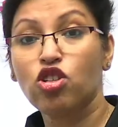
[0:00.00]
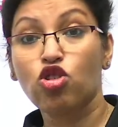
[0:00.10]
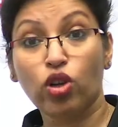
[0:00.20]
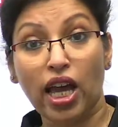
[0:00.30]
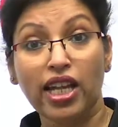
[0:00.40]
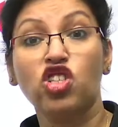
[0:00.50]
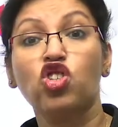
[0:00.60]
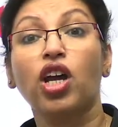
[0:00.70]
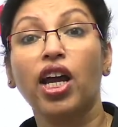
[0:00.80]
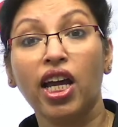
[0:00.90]
so can
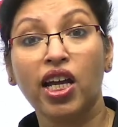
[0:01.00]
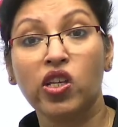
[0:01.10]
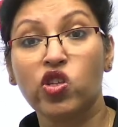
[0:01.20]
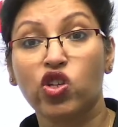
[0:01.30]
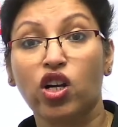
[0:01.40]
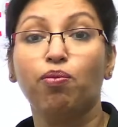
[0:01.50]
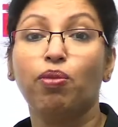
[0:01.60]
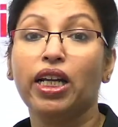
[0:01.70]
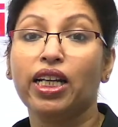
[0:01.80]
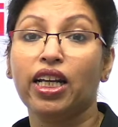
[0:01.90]
change
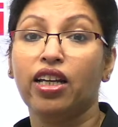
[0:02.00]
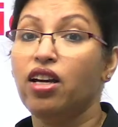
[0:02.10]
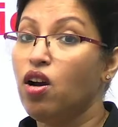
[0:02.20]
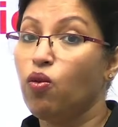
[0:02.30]
completely